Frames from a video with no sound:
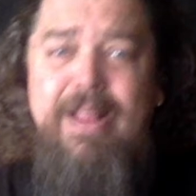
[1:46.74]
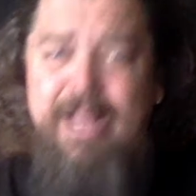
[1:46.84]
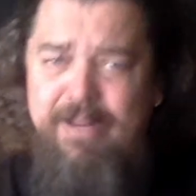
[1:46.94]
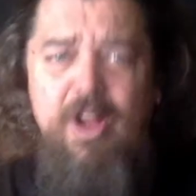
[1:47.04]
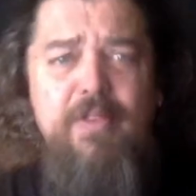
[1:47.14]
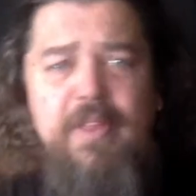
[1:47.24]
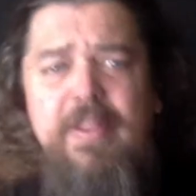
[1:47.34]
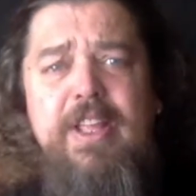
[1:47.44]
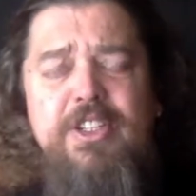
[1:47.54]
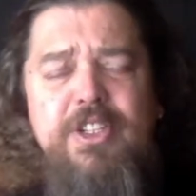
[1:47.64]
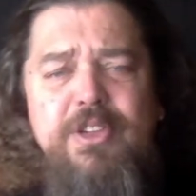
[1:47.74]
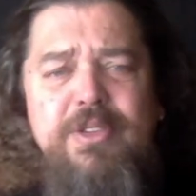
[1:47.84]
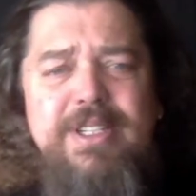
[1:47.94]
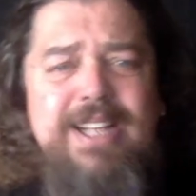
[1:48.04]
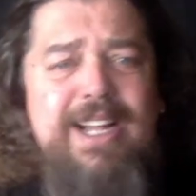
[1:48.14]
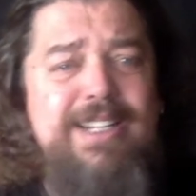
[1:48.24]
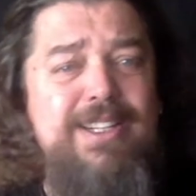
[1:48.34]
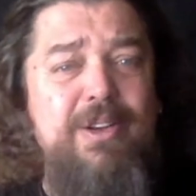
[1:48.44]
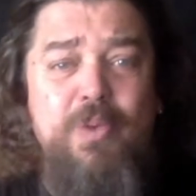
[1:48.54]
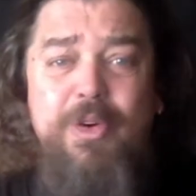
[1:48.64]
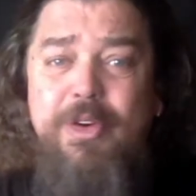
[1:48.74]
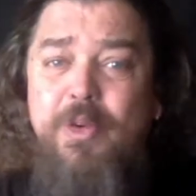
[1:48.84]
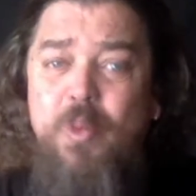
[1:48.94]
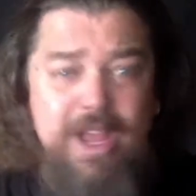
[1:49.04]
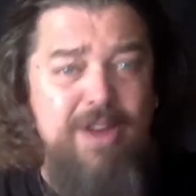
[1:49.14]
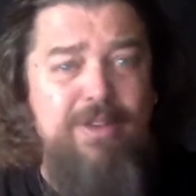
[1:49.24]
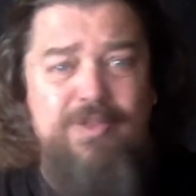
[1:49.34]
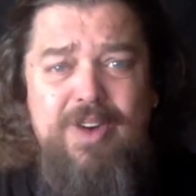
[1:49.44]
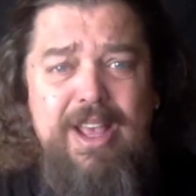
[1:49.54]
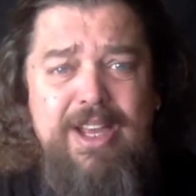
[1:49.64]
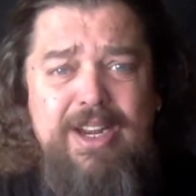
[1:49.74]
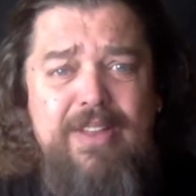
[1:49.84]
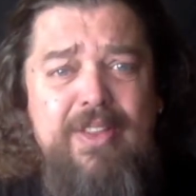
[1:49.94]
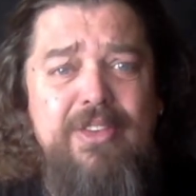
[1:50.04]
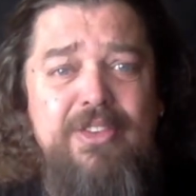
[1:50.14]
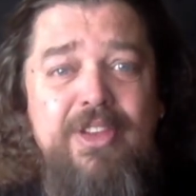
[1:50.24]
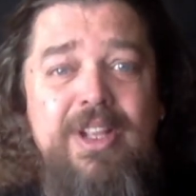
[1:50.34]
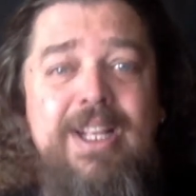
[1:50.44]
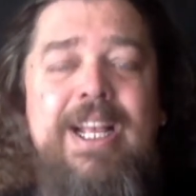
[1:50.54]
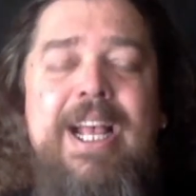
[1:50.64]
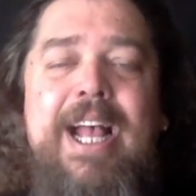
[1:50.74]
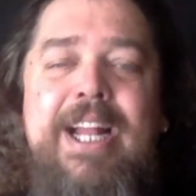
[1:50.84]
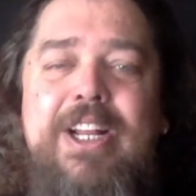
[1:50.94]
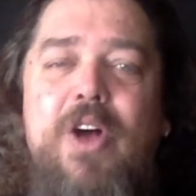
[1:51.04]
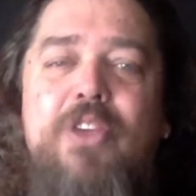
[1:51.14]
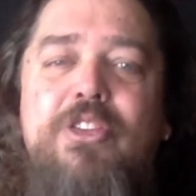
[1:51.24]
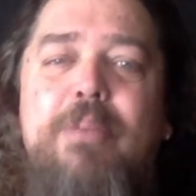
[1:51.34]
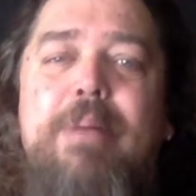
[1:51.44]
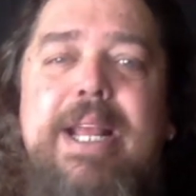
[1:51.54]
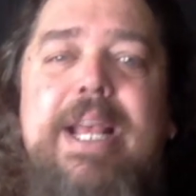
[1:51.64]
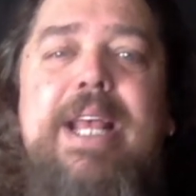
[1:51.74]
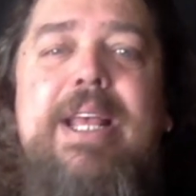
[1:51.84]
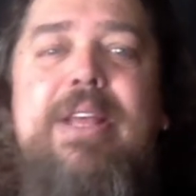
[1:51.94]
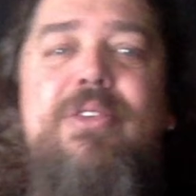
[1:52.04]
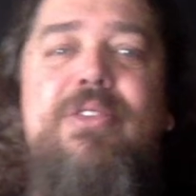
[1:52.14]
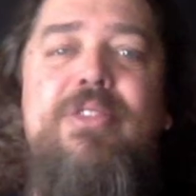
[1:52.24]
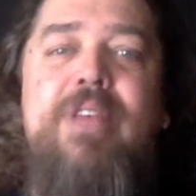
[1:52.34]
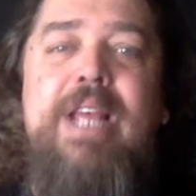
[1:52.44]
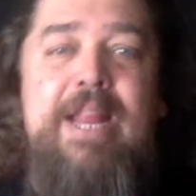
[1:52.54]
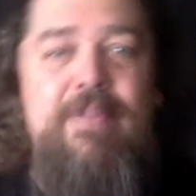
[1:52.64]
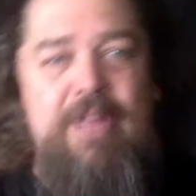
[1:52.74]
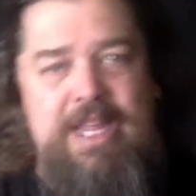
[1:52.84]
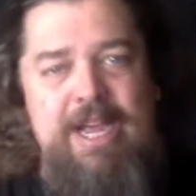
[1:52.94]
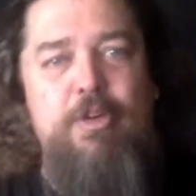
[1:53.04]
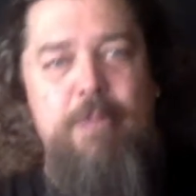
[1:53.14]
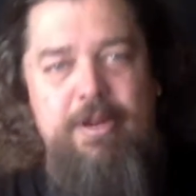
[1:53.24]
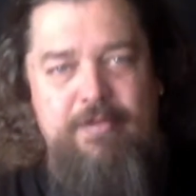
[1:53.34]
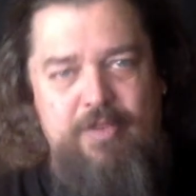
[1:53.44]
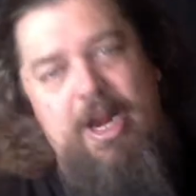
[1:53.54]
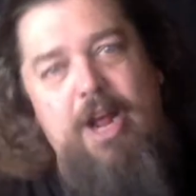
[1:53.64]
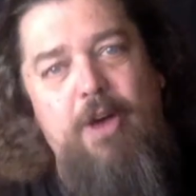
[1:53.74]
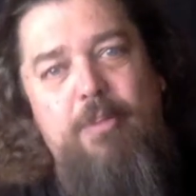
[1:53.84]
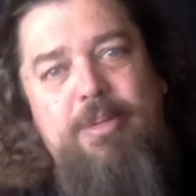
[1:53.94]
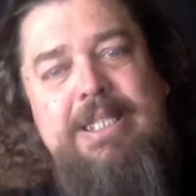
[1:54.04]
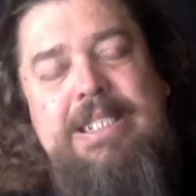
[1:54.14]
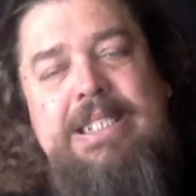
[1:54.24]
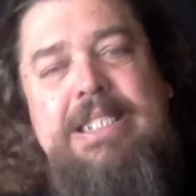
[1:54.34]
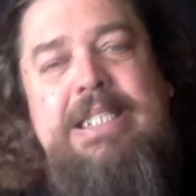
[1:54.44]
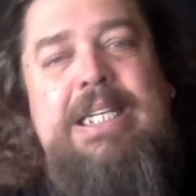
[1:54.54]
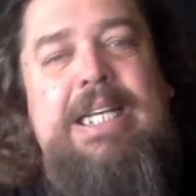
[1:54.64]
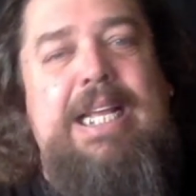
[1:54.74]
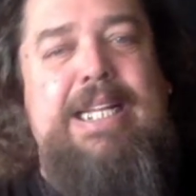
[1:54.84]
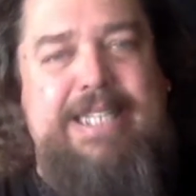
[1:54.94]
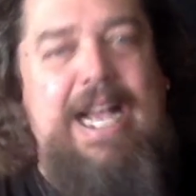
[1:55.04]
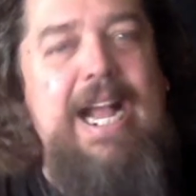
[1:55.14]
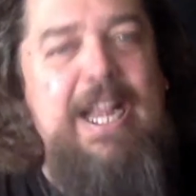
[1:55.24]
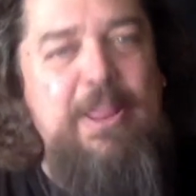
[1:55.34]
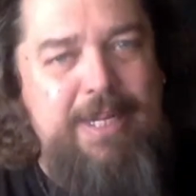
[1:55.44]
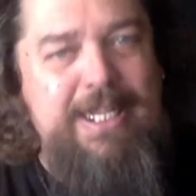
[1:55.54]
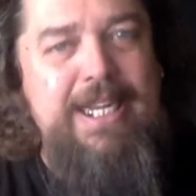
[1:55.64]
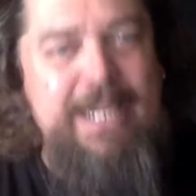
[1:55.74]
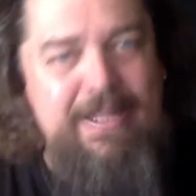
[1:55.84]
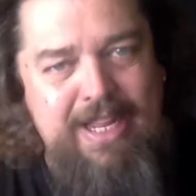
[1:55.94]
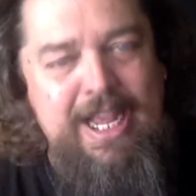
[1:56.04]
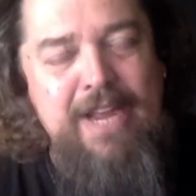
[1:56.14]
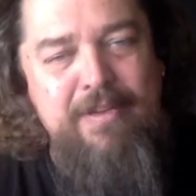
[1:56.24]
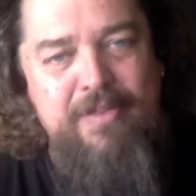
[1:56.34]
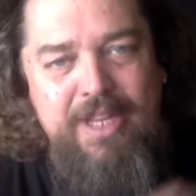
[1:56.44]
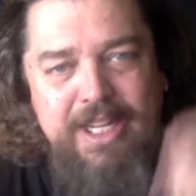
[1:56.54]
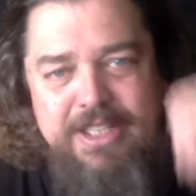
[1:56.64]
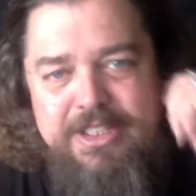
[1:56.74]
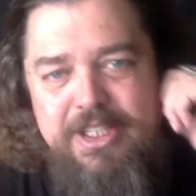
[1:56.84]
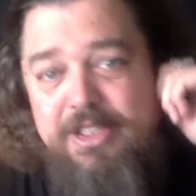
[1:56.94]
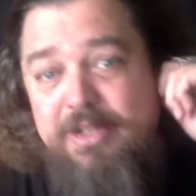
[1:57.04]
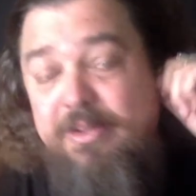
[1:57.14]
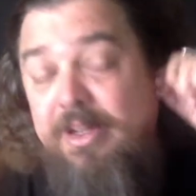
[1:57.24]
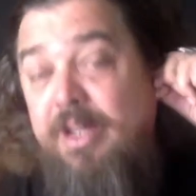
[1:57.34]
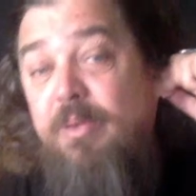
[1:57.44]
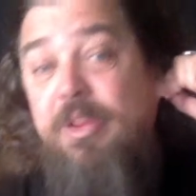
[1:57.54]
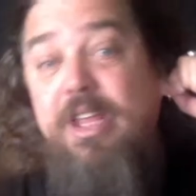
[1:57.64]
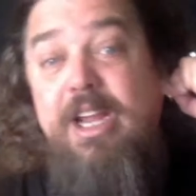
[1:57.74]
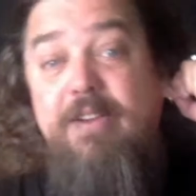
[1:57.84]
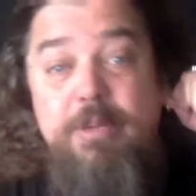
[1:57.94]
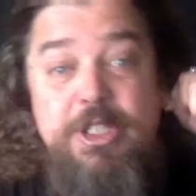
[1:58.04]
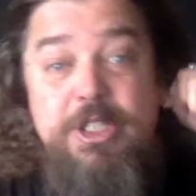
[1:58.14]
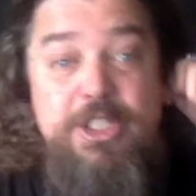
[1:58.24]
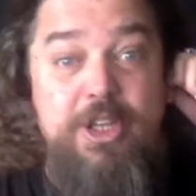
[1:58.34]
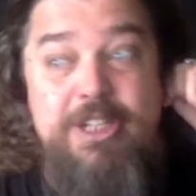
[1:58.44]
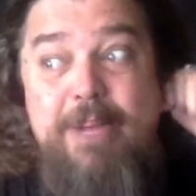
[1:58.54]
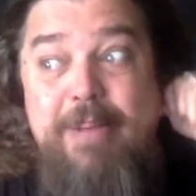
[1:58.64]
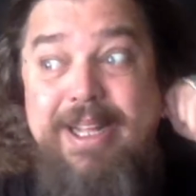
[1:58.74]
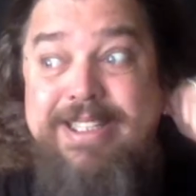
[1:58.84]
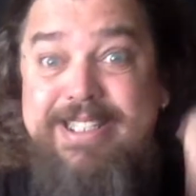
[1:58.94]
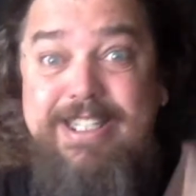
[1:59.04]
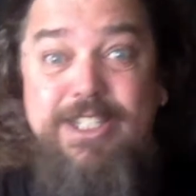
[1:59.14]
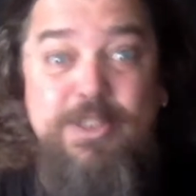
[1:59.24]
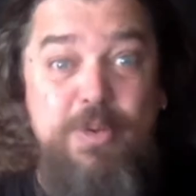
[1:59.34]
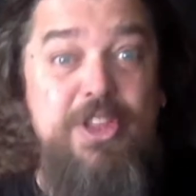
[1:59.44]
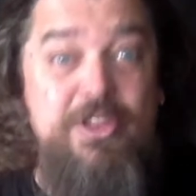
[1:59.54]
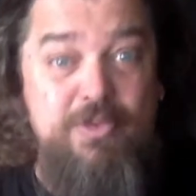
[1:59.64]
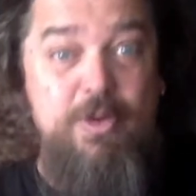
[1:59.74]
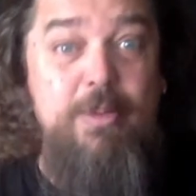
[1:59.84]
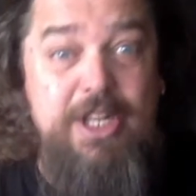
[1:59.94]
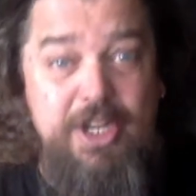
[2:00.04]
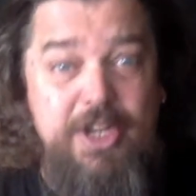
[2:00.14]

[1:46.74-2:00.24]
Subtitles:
involved in the institute decides that we're in way over our head on this and calls a buddy of his in the government for help. It's kind of the beginning of the end for the institute. When the government shows up and sees what this woman can